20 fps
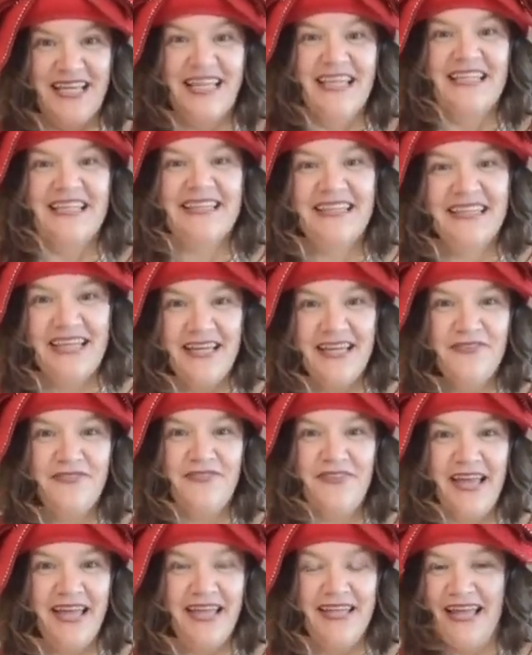life
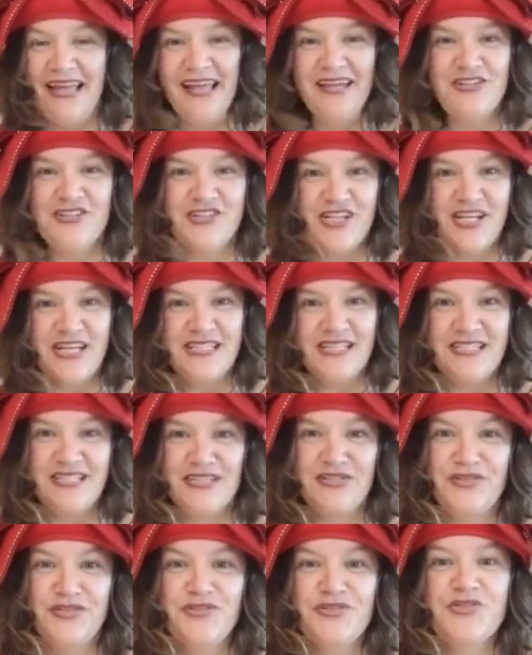and energizing
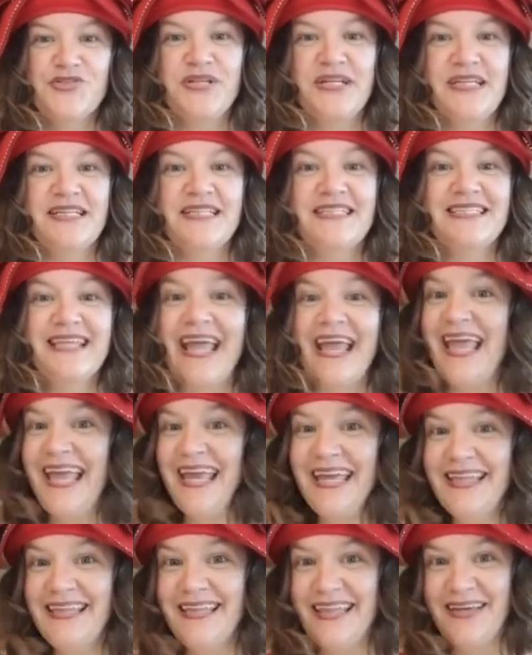nutrients,
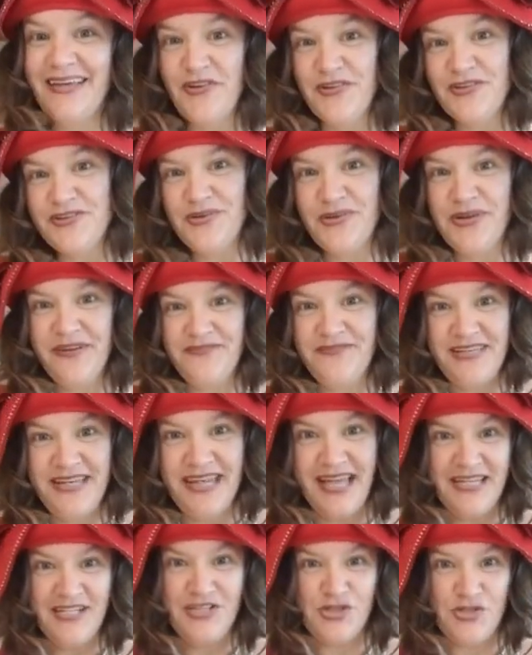and they also have
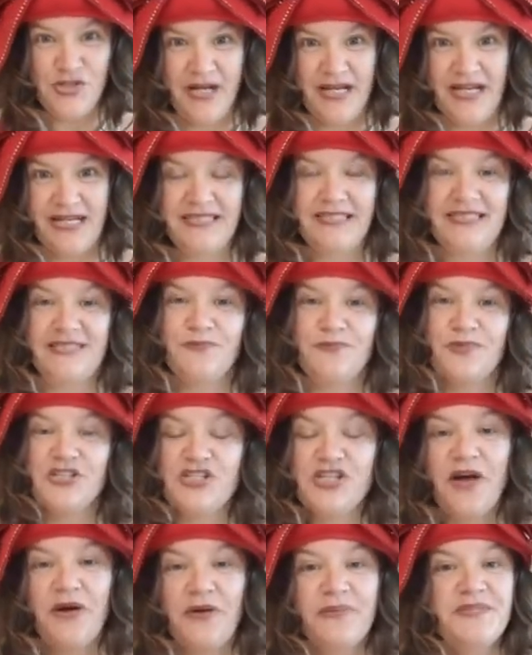nitrates, which
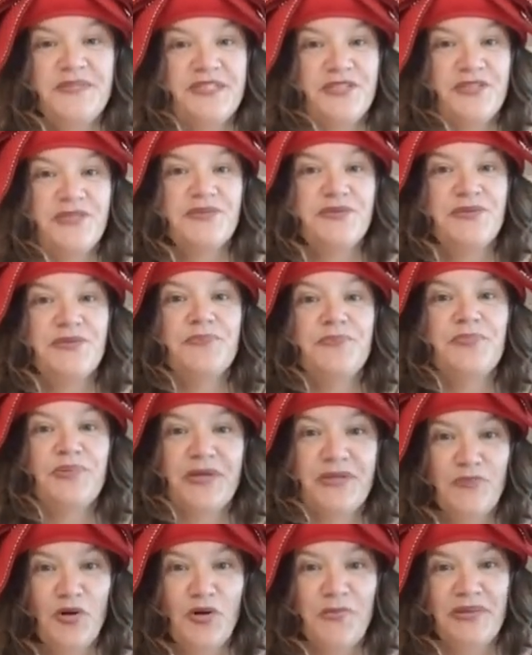helps to bring
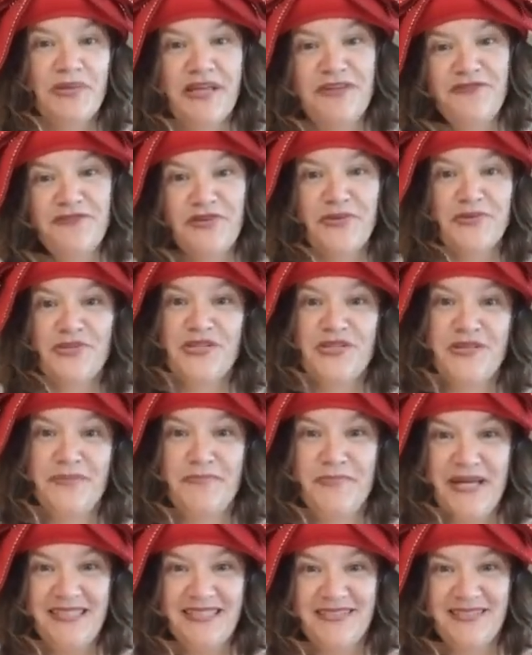more blood flow to the
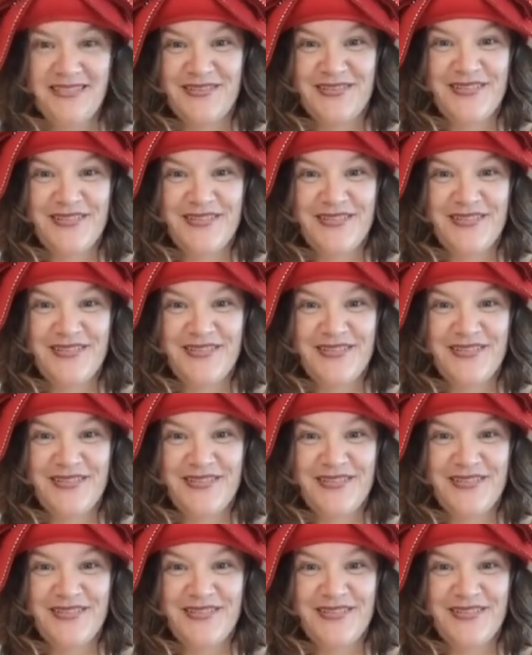muscles.